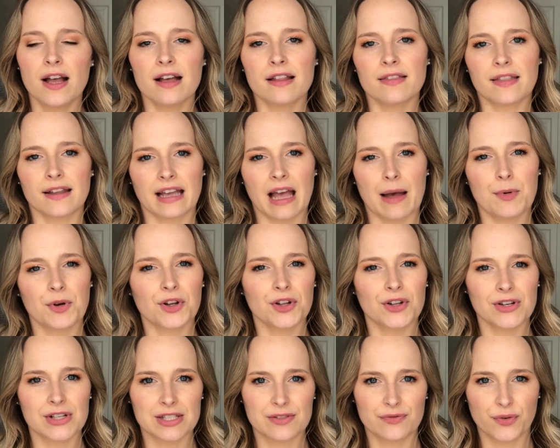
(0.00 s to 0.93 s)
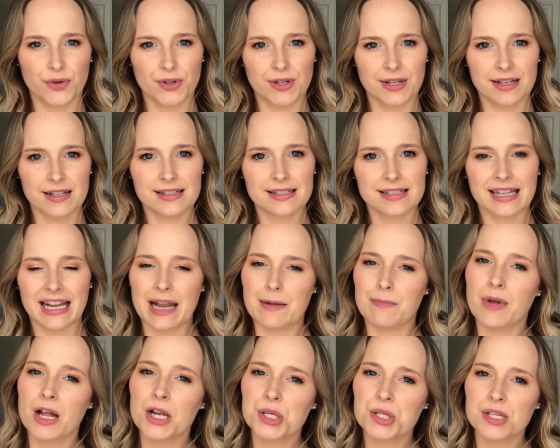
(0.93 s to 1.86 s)
the chemical exfoliants that I
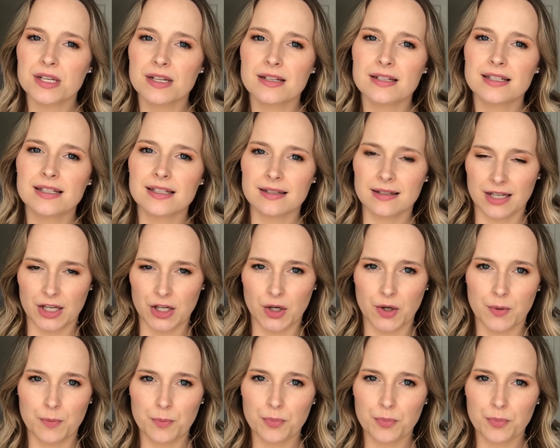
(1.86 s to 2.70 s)
mentioned, you know,